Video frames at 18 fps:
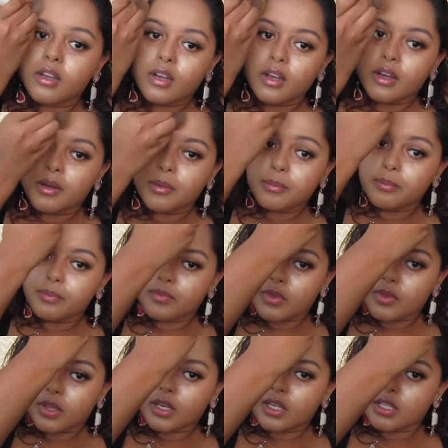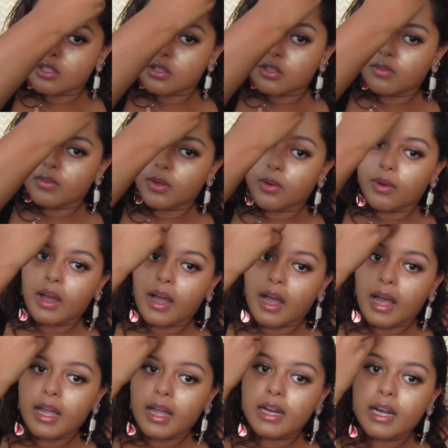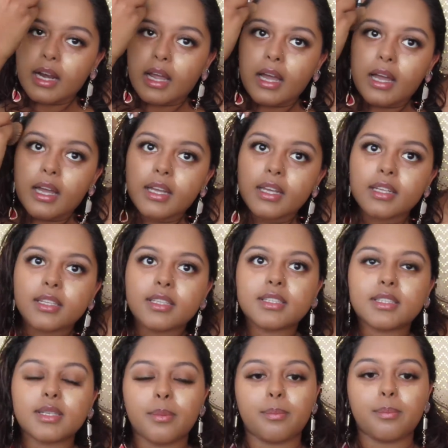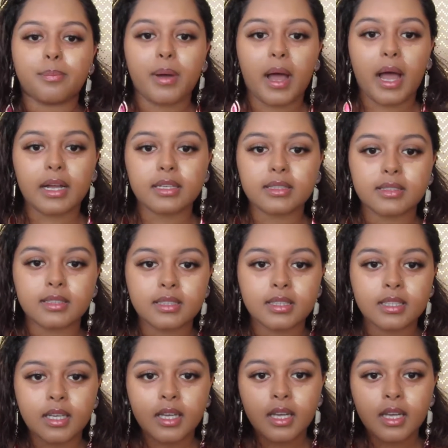the rest of your highlight, but